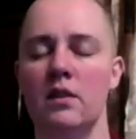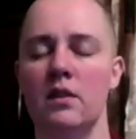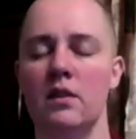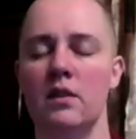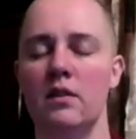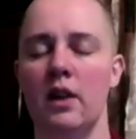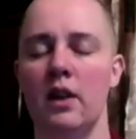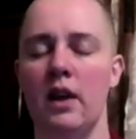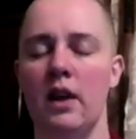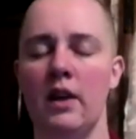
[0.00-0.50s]

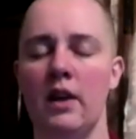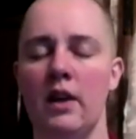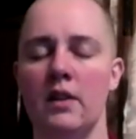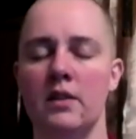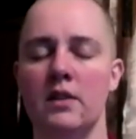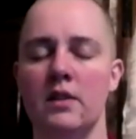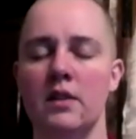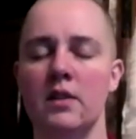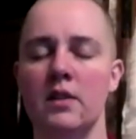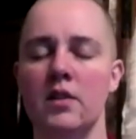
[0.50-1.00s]
The hands
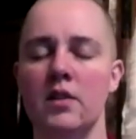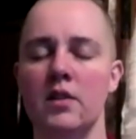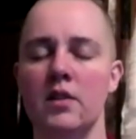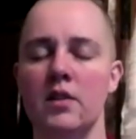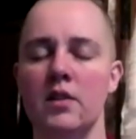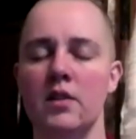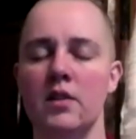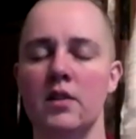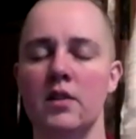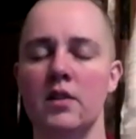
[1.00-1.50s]
in the
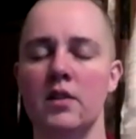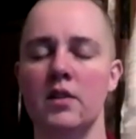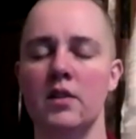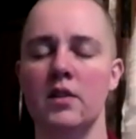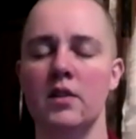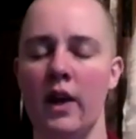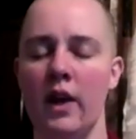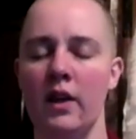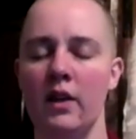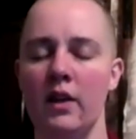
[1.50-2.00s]
traditional
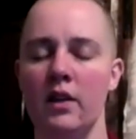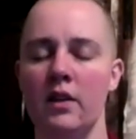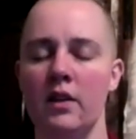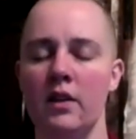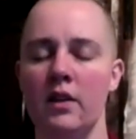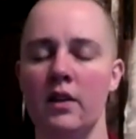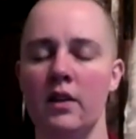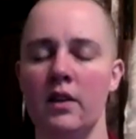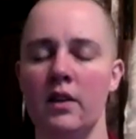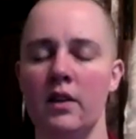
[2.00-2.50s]
way,
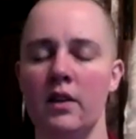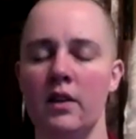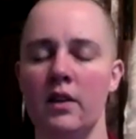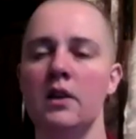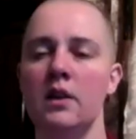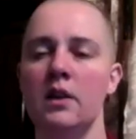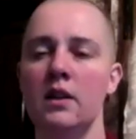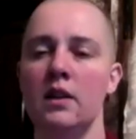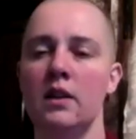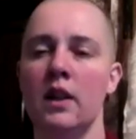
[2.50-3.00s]

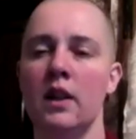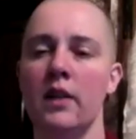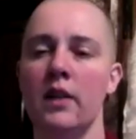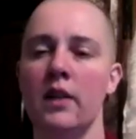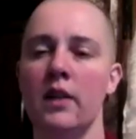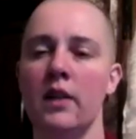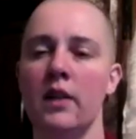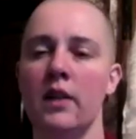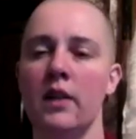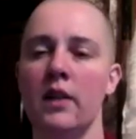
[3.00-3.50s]
left
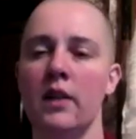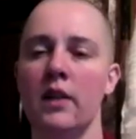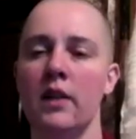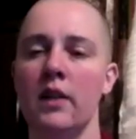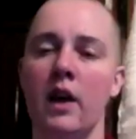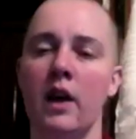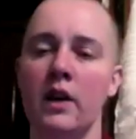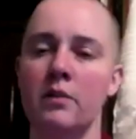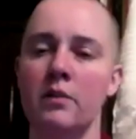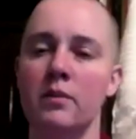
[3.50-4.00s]
on the
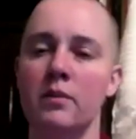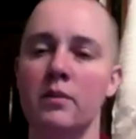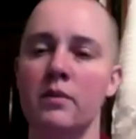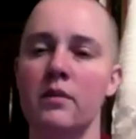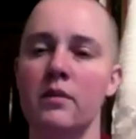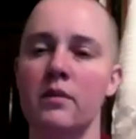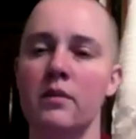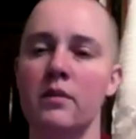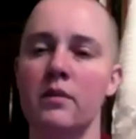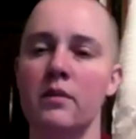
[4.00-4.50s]
bottom,
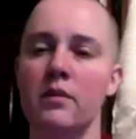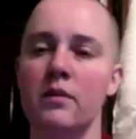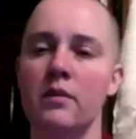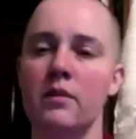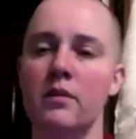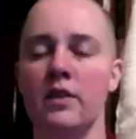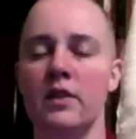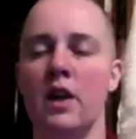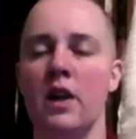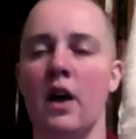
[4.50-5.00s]
right
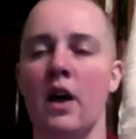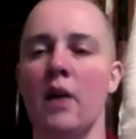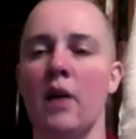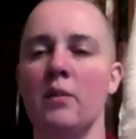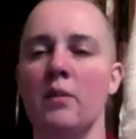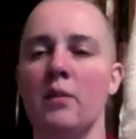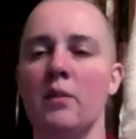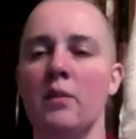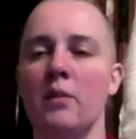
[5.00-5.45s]
on the top,